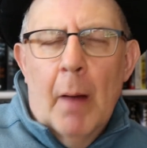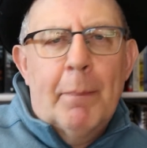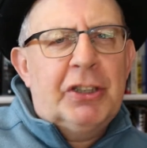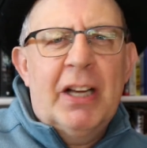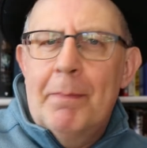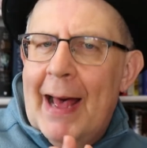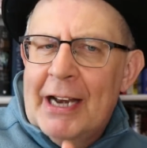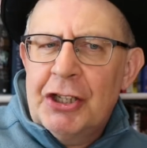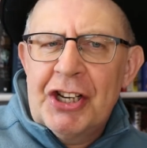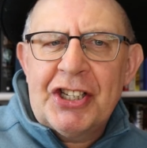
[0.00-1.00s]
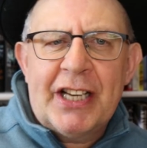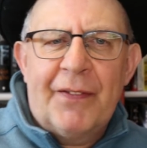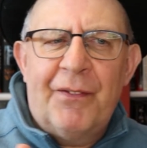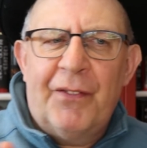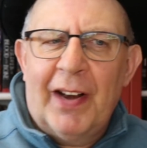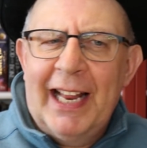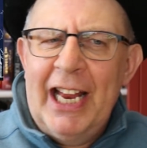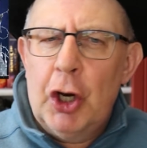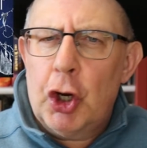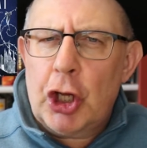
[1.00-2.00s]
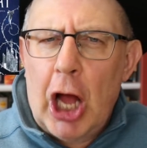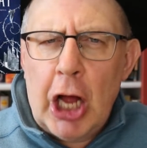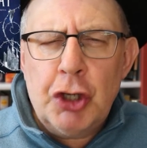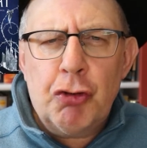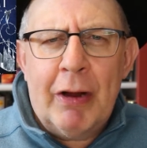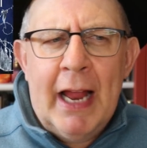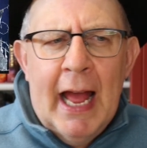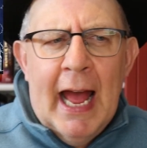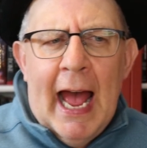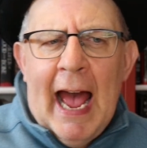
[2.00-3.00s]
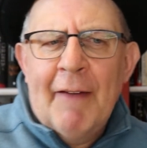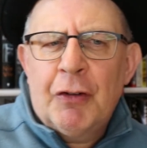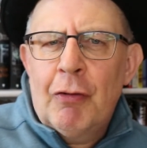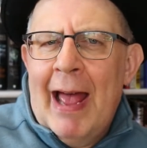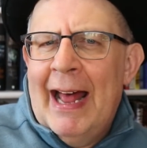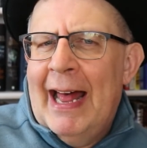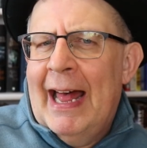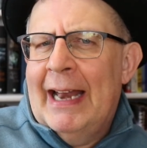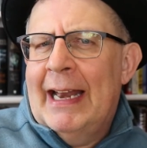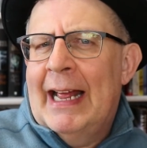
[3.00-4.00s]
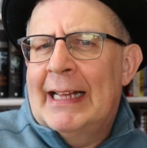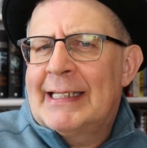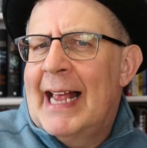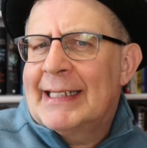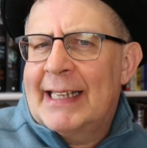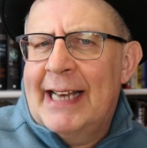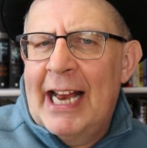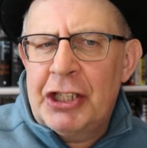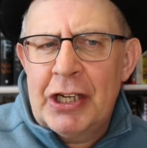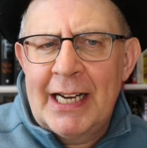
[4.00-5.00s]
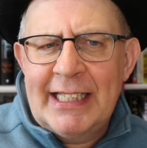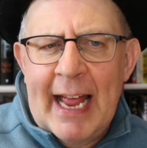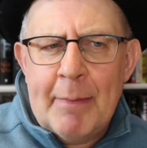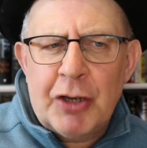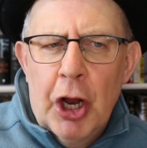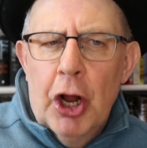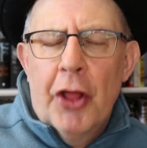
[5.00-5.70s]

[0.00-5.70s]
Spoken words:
But she manages to flee her country after an assassination attempt,